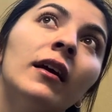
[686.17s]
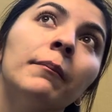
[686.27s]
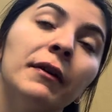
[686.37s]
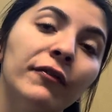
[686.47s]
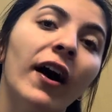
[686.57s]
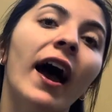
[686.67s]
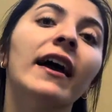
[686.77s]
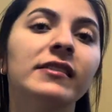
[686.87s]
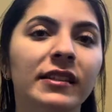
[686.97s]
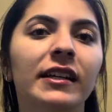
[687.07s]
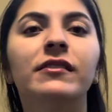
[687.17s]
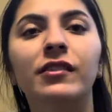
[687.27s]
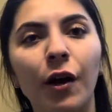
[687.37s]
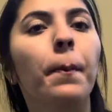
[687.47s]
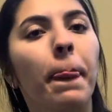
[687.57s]
B flat, C.
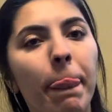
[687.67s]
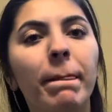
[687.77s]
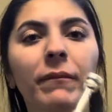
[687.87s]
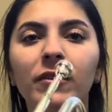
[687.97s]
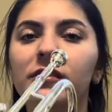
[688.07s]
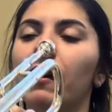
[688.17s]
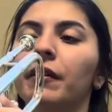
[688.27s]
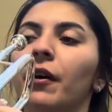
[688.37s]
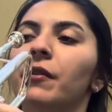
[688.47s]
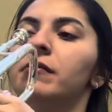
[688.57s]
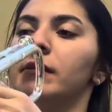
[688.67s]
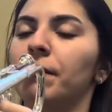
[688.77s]
So you see how it goes.